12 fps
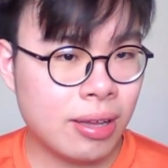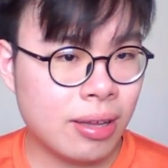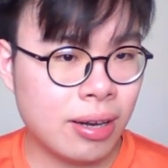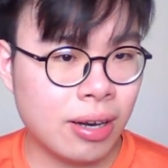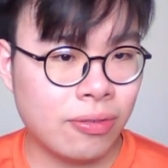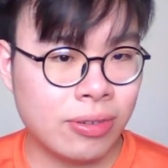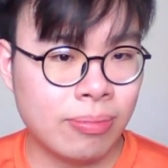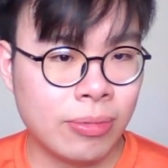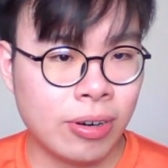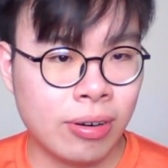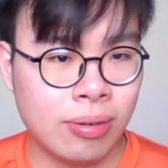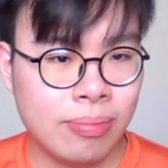And after
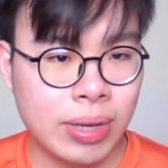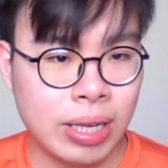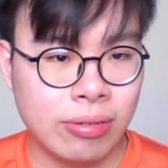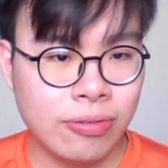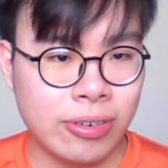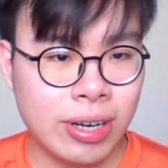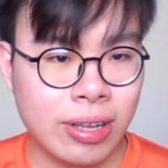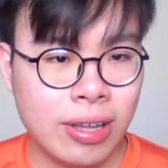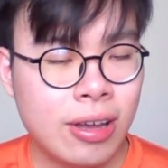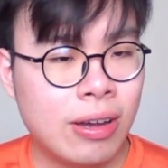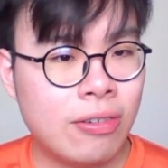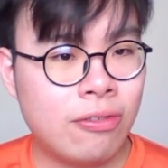more maneuvering,
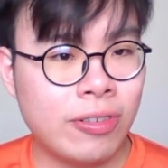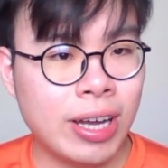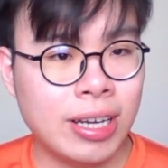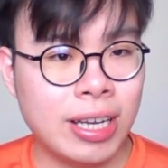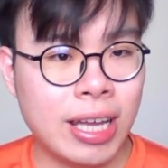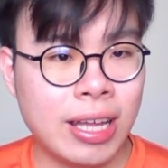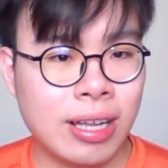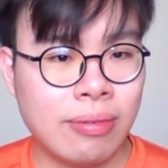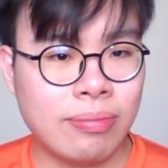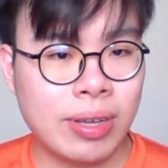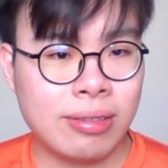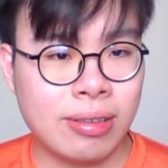we finally end
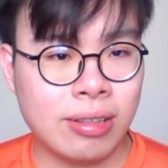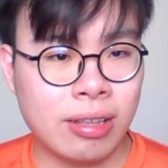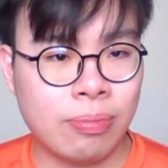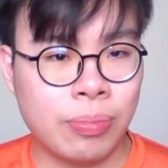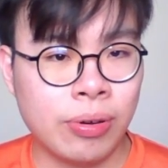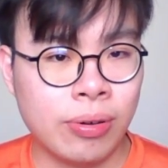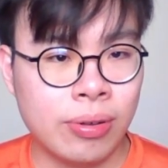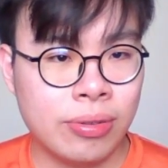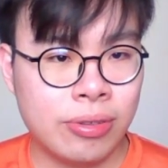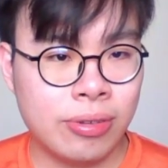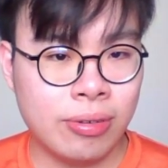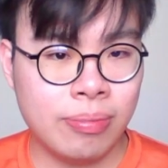up getting this
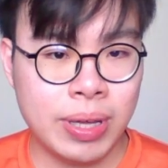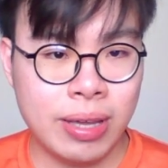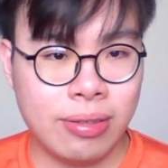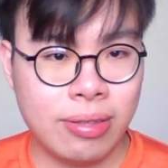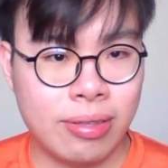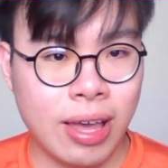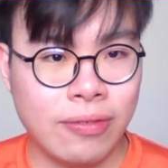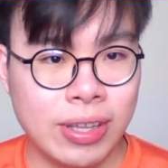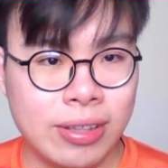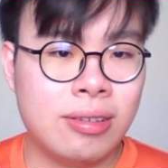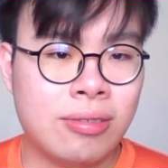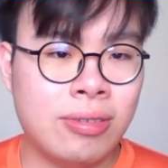pawn to
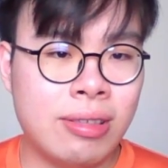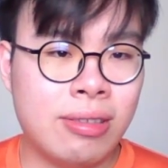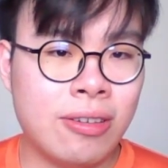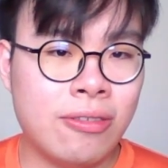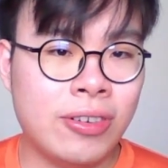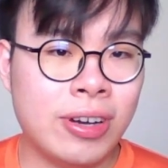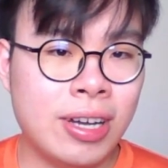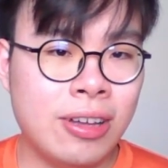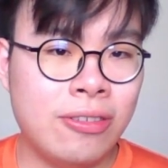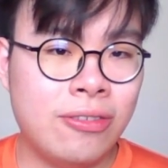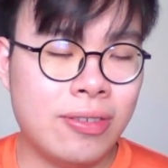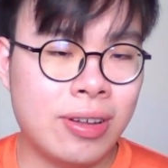b7, queen
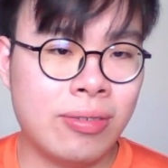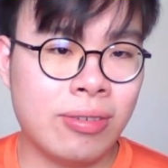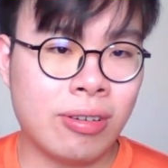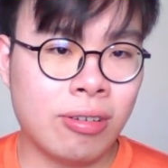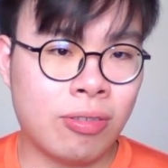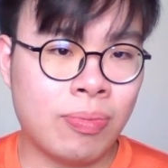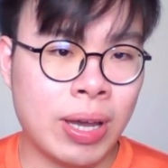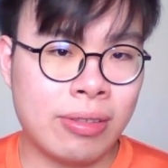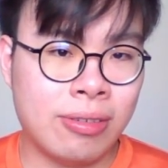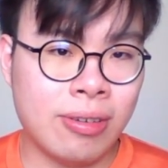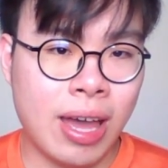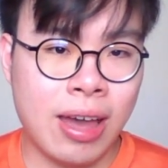c5, and rook goes
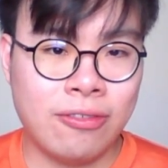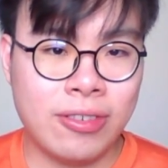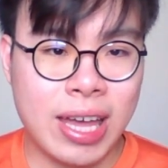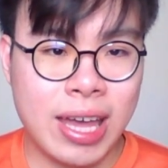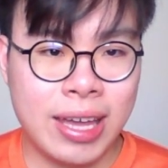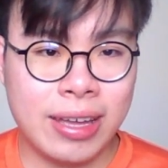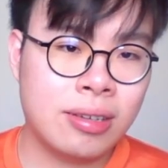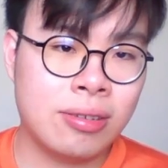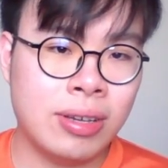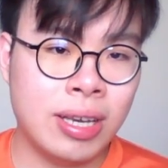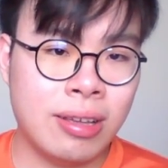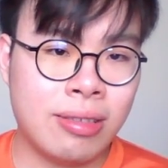back to f8.
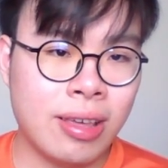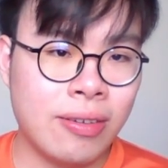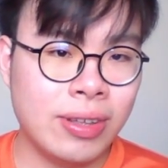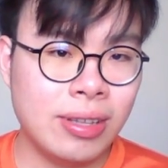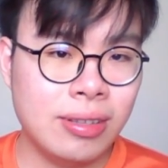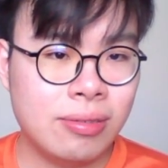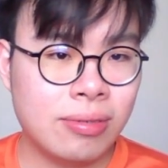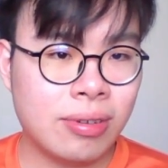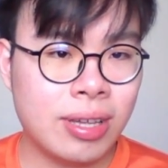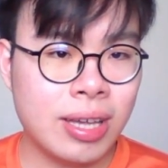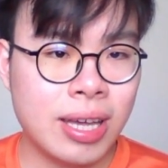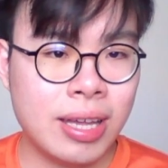Queen e7,
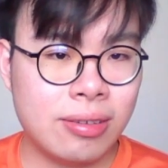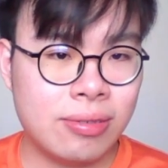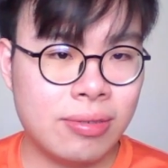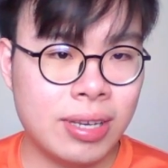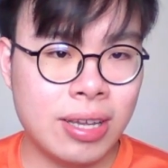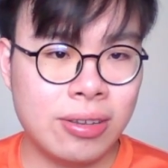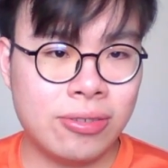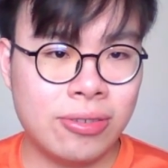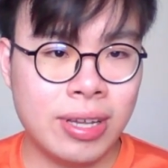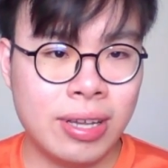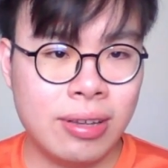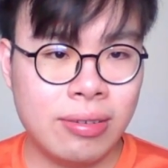rook e8, queen
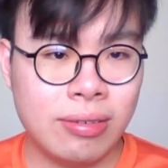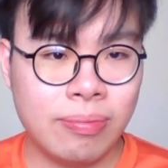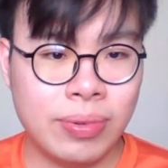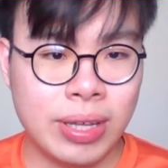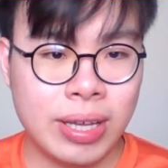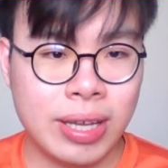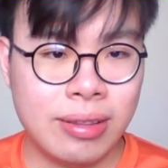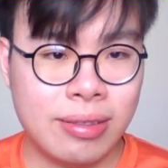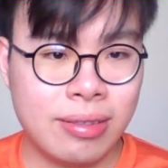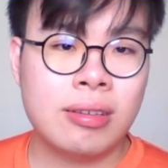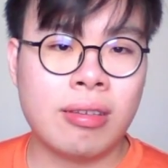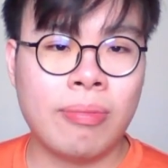a3, rook b8.
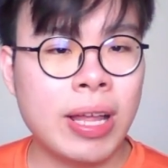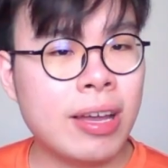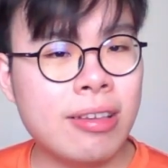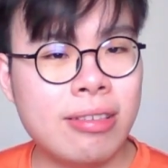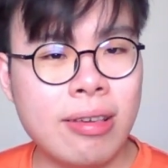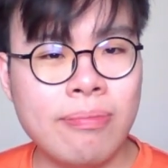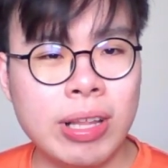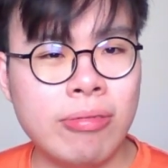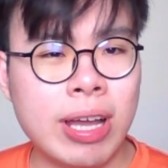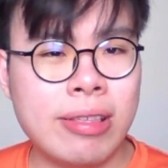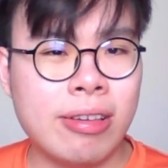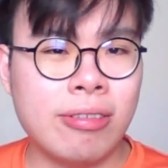So black is simply
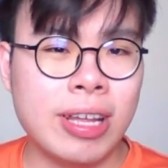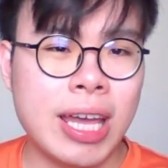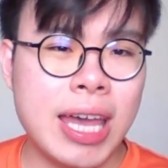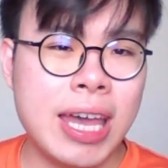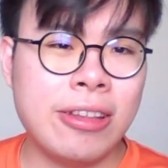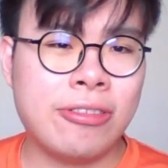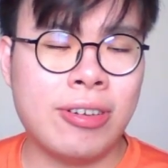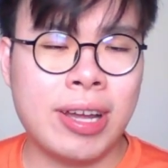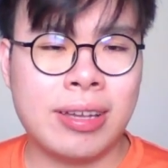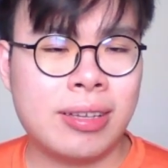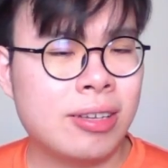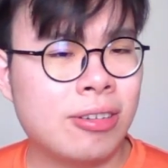waiting on the 8th
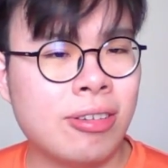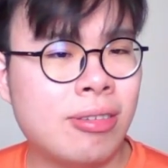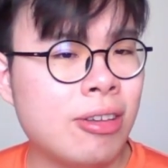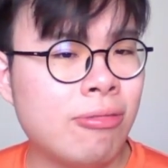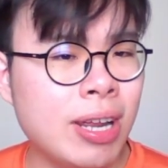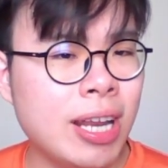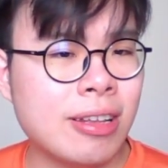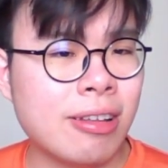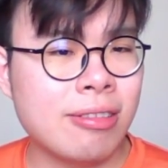rank, because he really doesn't